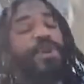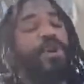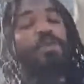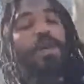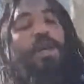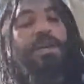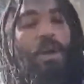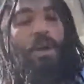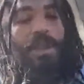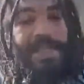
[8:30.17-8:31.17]
Don't
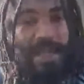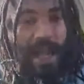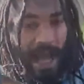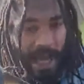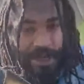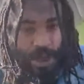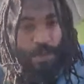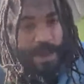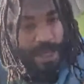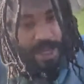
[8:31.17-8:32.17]
no, listen, I
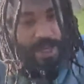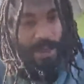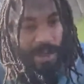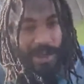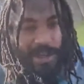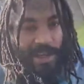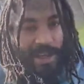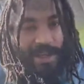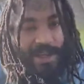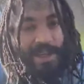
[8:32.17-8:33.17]
know me.
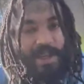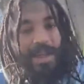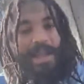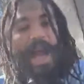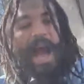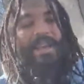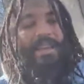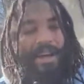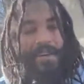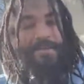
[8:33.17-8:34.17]
I
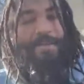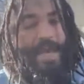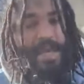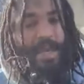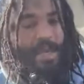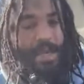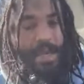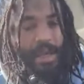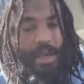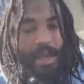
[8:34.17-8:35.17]
love me.
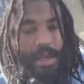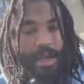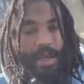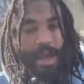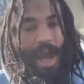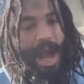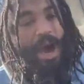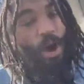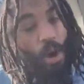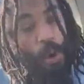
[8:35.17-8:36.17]

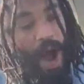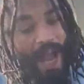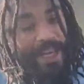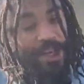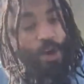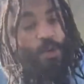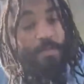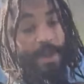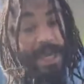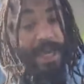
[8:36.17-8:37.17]
I know
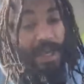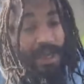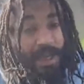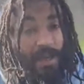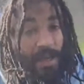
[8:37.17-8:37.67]
me.